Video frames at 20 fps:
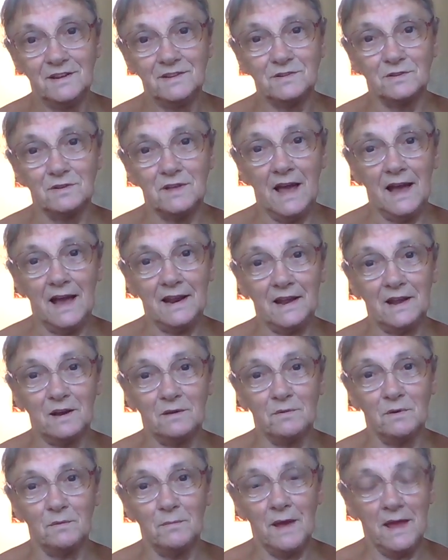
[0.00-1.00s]
So they had to
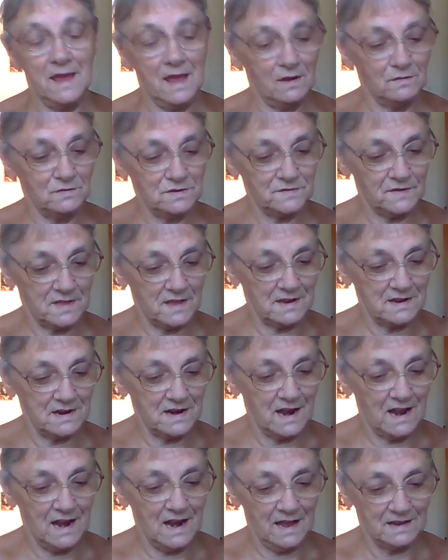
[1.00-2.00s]
come up my house for their
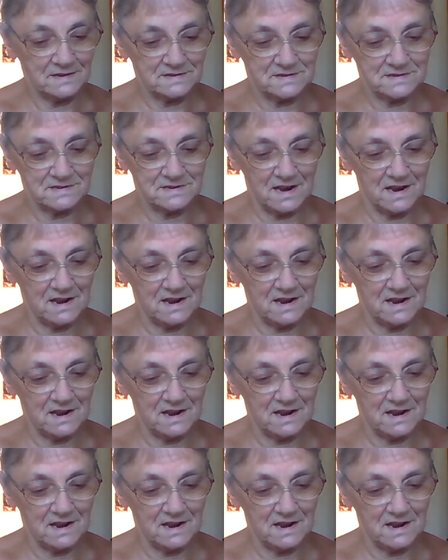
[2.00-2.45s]
dinner last